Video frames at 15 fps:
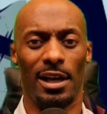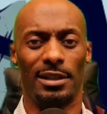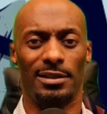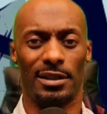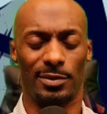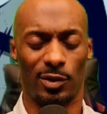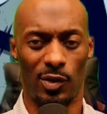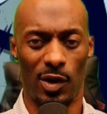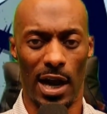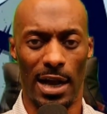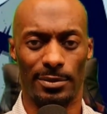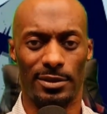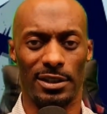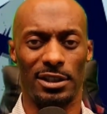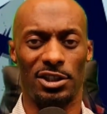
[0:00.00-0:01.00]

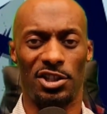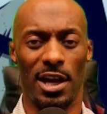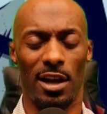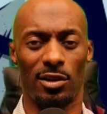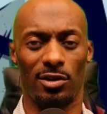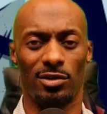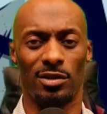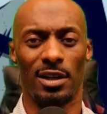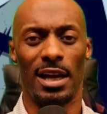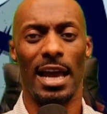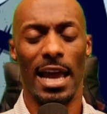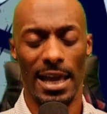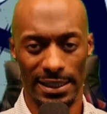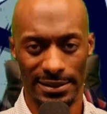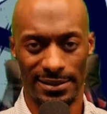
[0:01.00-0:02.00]
Subscribe to the channel,
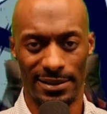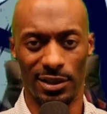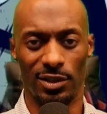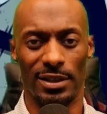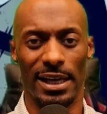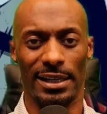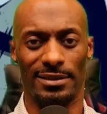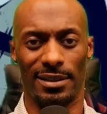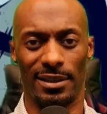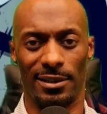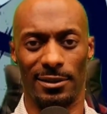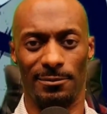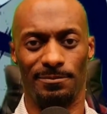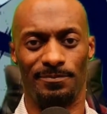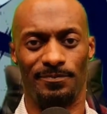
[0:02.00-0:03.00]
and until next
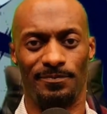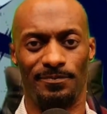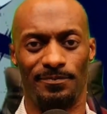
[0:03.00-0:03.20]
time.